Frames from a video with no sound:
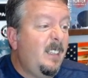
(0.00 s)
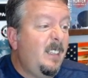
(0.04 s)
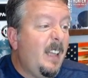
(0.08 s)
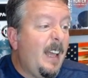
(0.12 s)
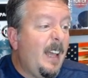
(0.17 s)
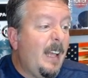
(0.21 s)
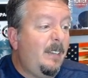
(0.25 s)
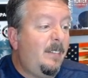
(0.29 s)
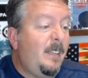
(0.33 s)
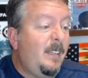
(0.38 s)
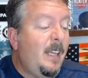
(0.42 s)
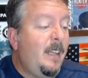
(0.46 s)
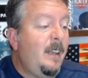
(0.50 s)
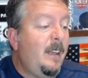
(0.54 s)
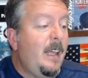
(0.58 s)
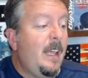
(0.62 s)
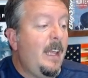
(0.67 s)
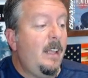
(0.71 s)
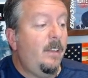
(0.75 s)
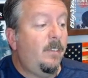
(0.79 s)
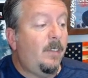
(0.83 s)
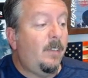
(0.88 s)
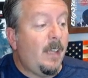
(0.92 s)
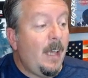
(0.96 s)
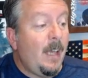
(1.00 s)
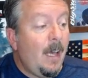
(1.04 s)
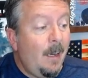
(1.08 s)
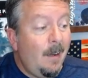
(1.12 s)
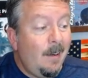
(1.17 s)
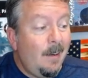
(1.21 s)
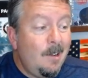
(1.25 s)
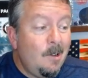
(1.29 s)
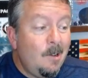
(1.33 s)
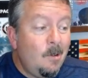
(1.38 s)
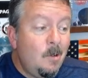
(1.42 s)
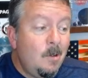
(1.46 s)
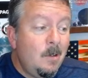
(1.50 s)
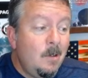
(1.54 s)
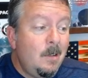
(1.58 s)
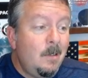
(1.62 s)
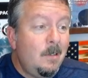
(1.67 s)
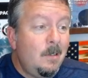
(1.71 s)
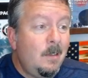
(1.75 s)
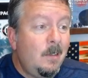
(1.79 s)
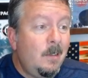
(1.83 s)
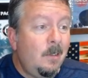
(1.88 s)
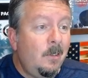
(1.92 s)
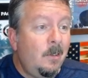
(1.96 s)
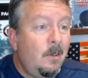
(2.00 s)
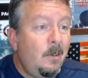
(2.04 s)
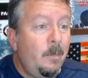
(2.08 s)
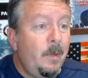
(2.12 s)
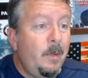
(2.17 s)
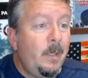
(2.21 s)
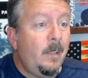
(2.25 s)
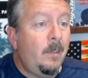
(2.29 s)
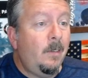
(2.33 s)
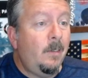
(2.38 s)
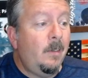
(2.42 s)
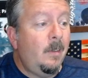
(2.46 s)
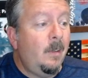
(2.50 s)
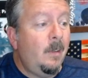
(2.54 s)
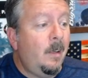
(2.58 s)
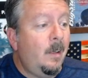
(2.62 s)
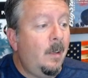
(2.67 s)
at 10 days, kind of going a little bit,